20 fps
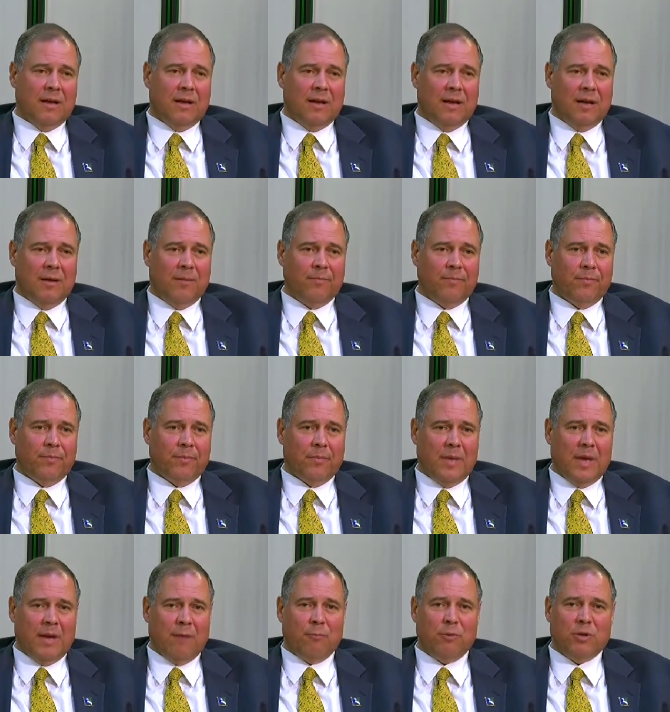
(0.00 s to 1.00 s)
um,
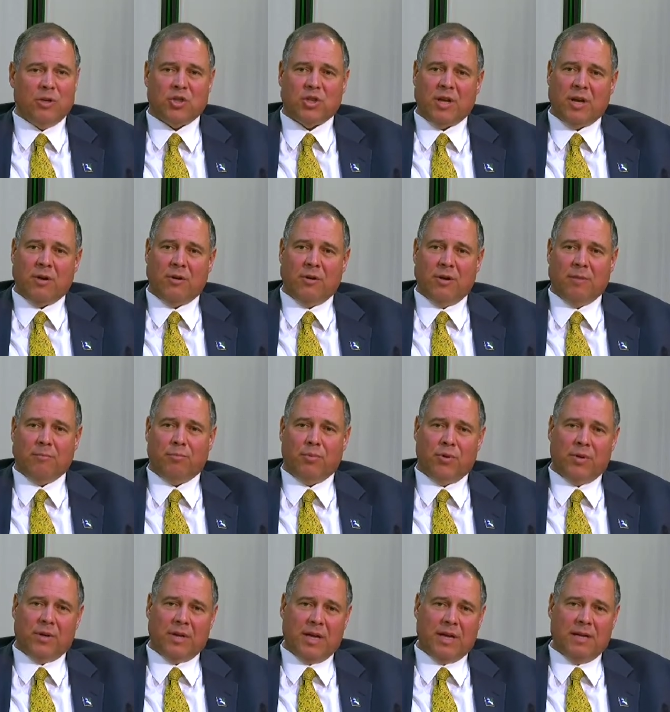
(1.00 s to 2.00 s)
and we share
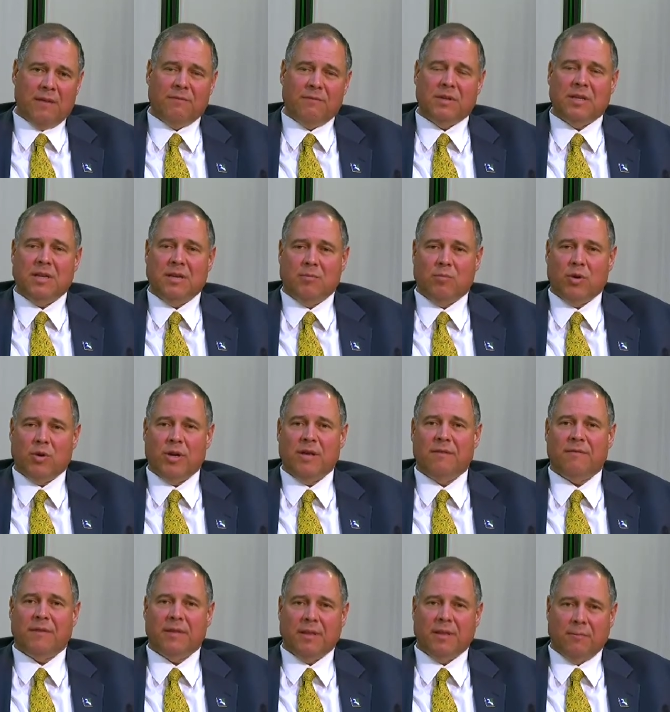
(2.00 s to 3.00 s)
input. And I give a
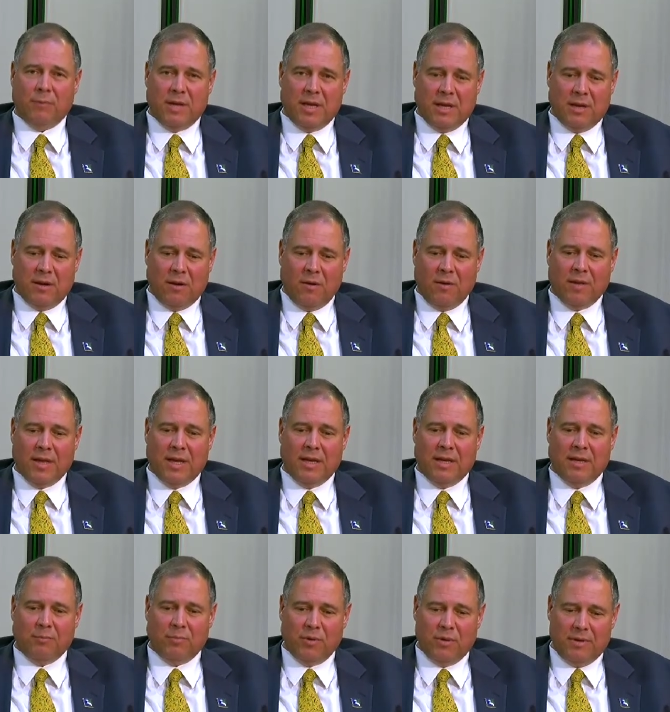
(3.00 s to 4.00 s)
debrief, and then we get all that
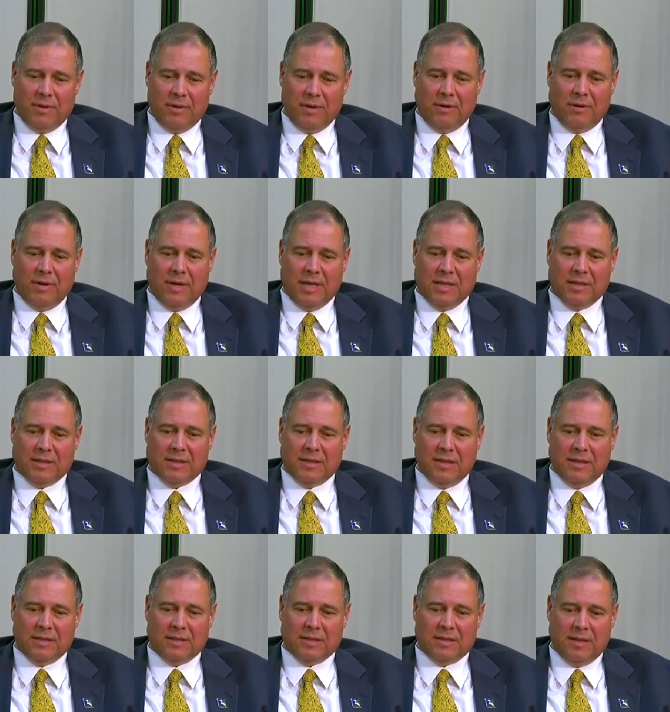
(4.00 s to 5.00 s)
input there. And it's
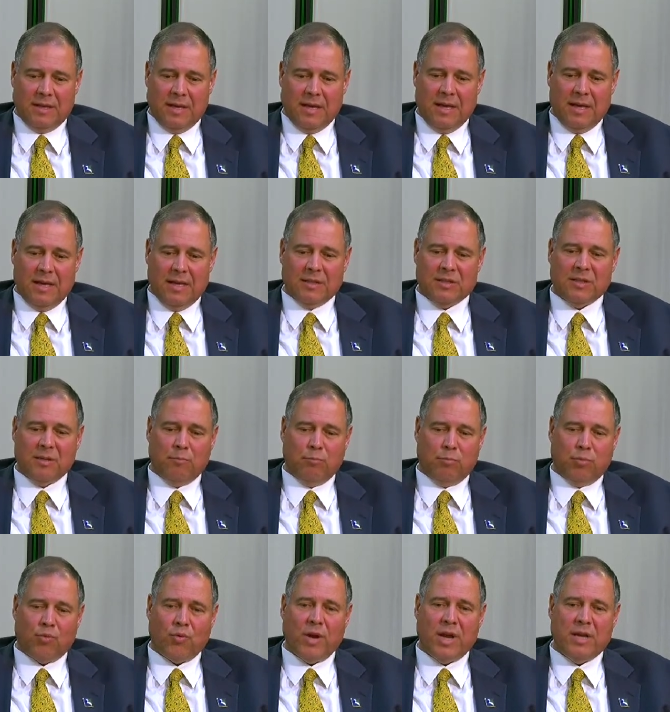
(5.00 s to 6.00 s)
it's it's a
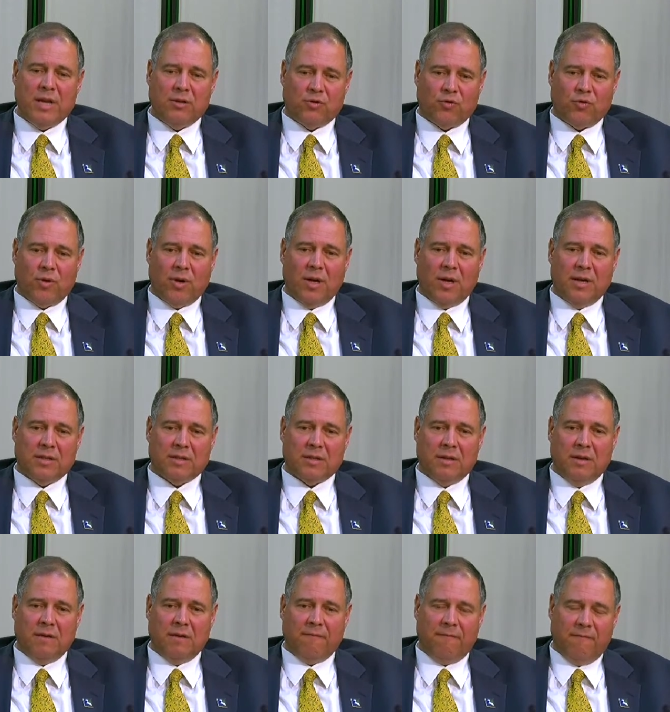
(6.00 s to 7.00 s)
brain trust
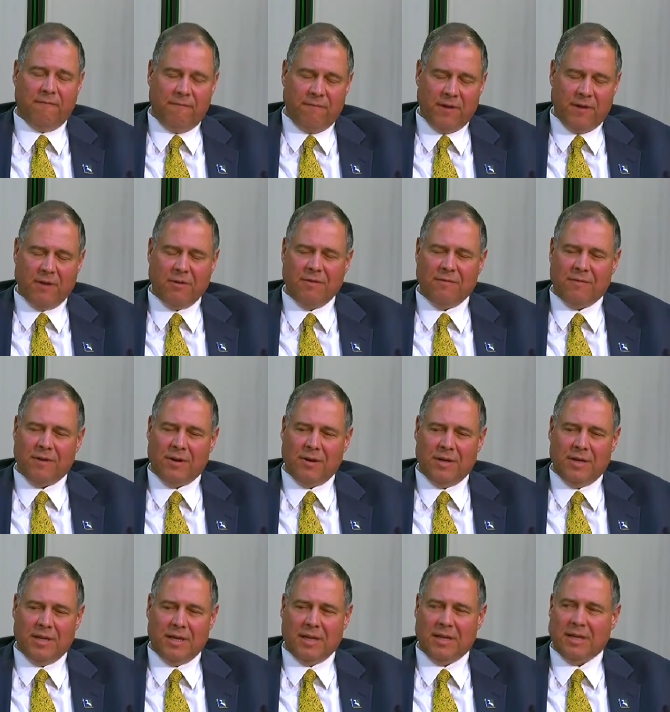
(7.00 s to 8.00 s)
of very
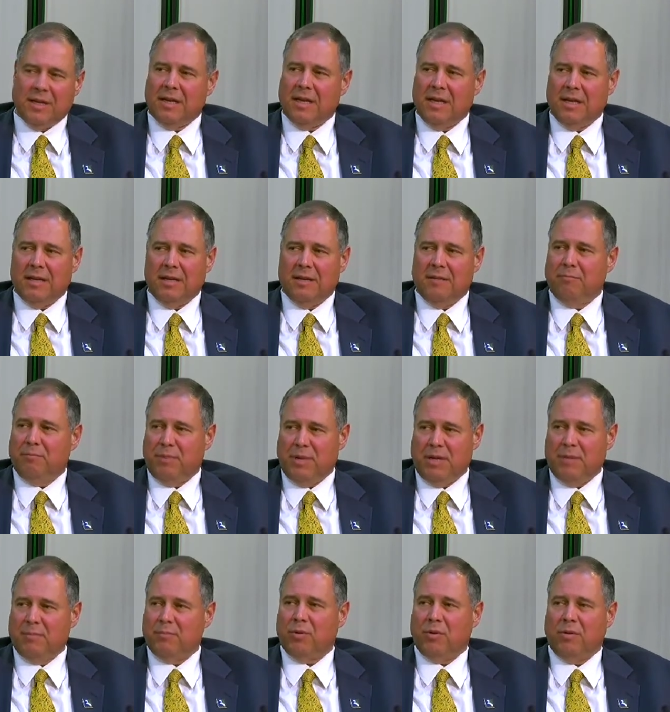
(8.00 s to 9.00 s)
very dedicated
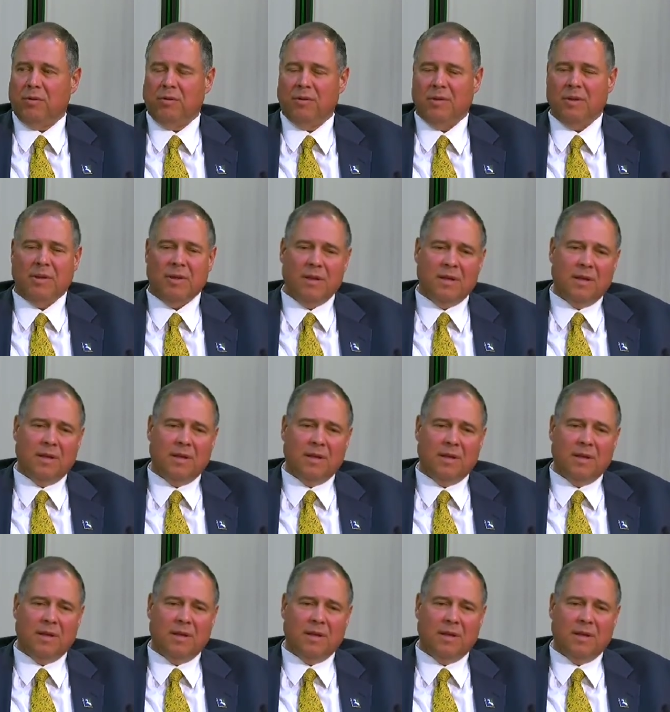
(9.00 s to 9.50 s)
people